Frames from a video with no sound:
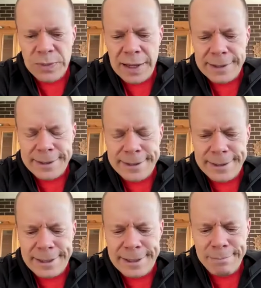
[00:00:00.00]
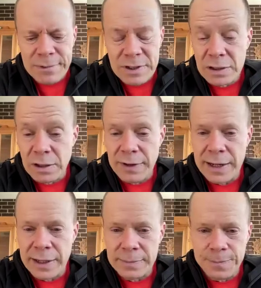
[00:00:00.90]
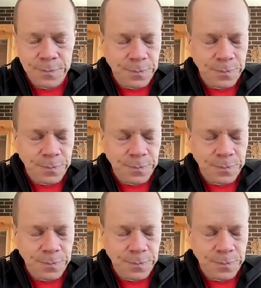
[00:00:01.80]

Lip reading: and since I've had it,